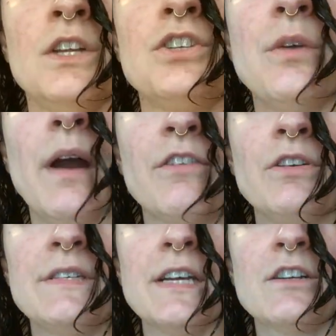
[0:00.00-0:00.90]
Do you ever
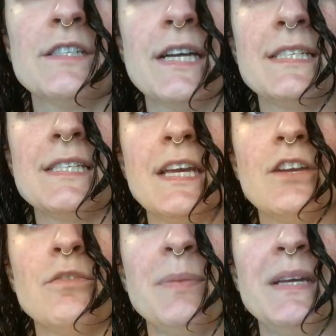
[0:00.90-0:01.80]
use InnerSense
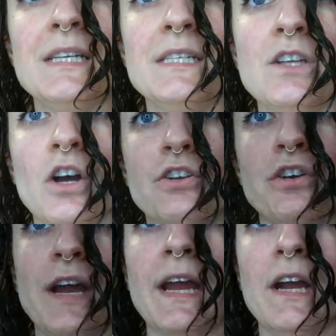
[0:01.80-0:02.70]
Inner Peace on
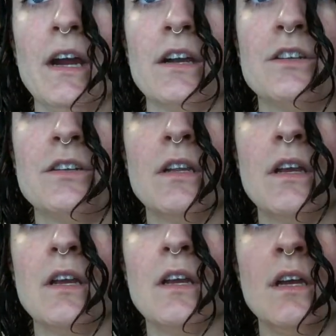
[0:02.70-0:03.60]
your hair?
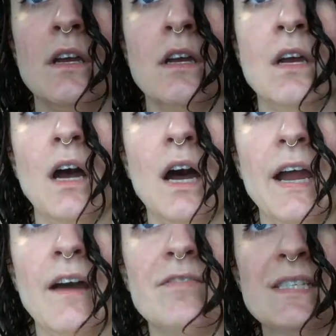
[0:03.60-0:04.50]

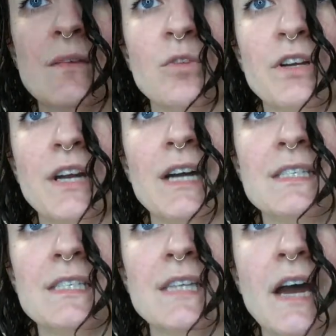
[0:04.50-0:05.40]
I have a similar
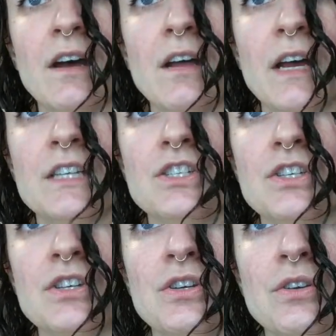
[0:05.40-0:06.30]
cut style as
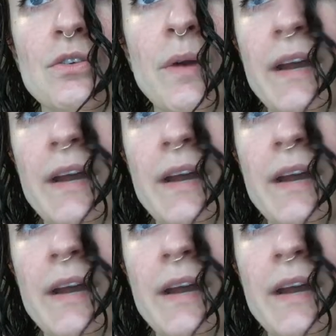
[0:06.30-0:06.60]
you